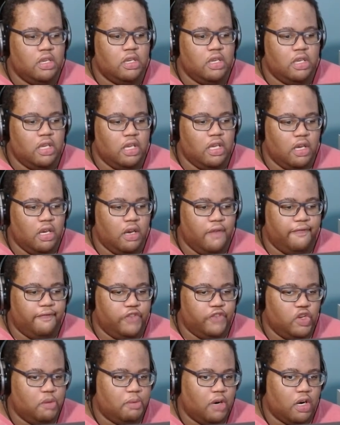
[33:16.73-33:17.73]

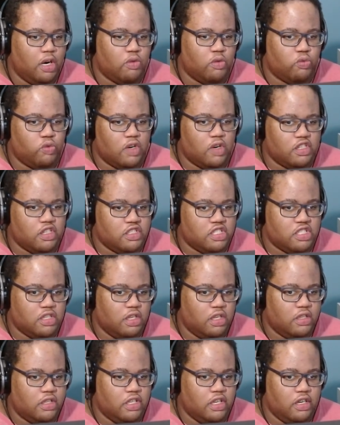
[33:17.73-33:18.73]
Foobar works
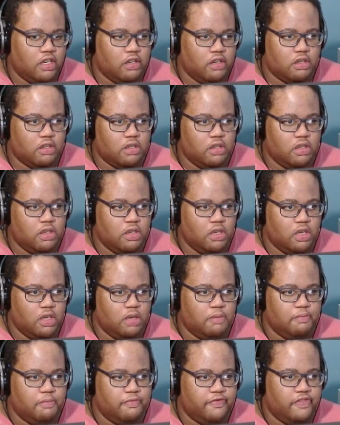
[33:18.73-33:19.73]
on there.
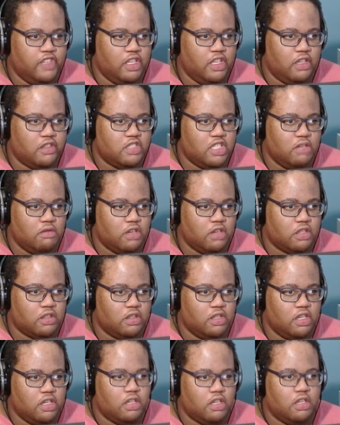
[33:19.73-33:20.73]
VLC works
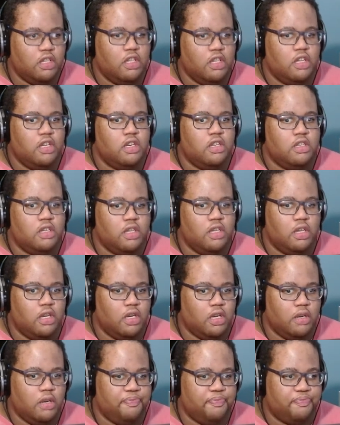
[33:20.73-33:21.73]
on there.
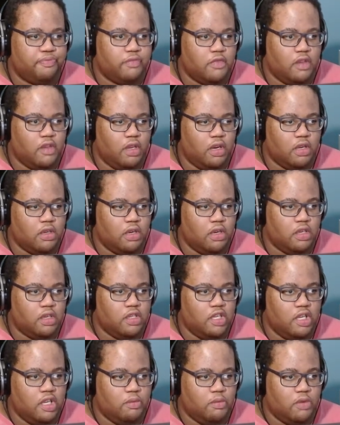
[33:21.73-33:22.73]
On
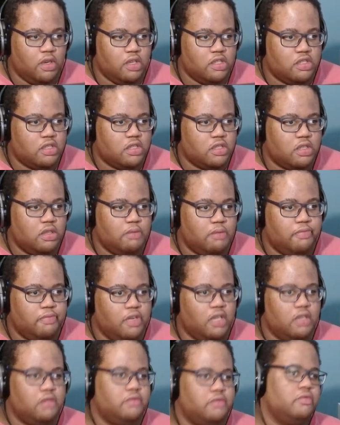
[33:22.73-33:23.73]
M1s,
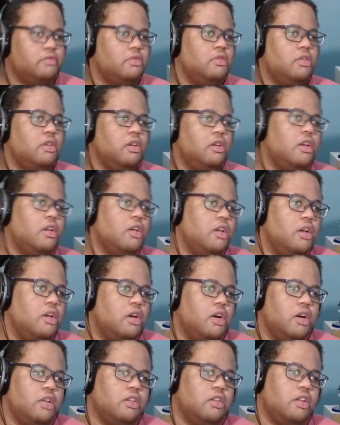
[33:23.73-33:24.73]
but
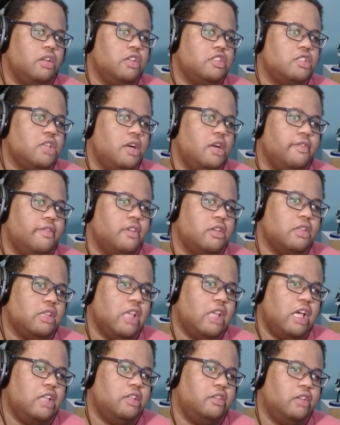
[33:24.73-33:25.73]
the only software
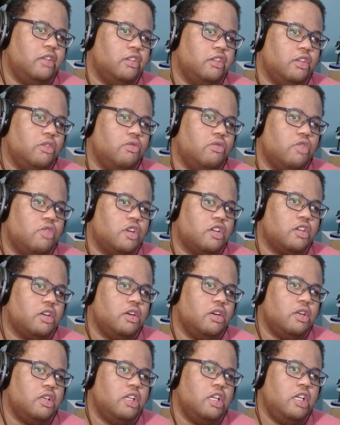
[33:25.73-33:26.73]
that doesn't work
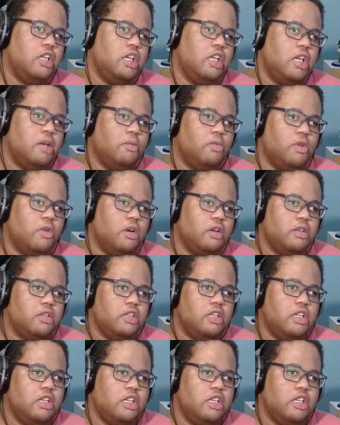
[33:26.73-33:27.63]
on M1